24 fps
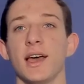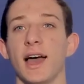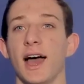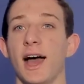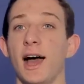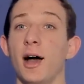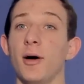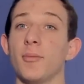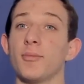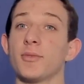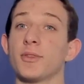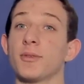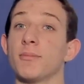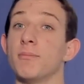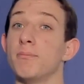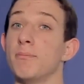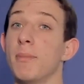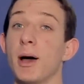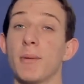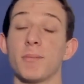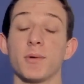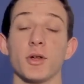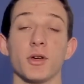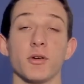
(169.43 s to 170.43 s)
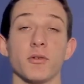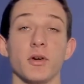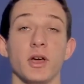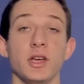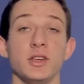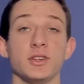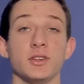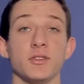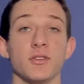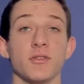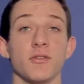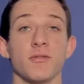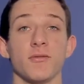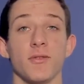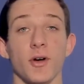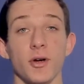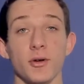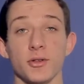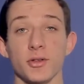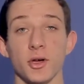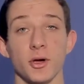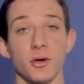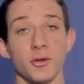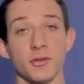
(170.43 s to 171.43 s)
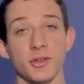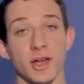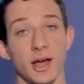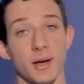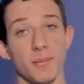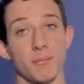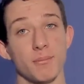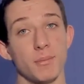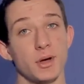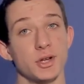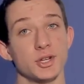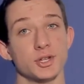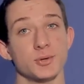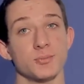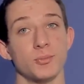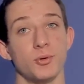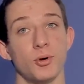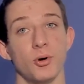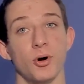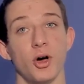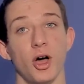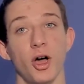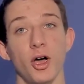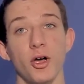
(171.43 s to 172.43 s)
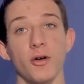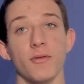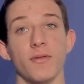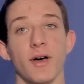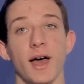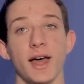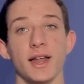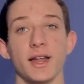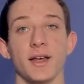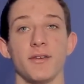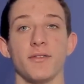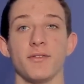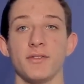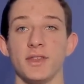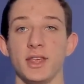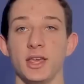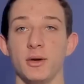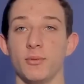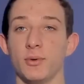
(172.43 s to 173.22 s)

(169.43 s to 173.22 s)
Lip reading: apps, map locations, photos and much more over NFC,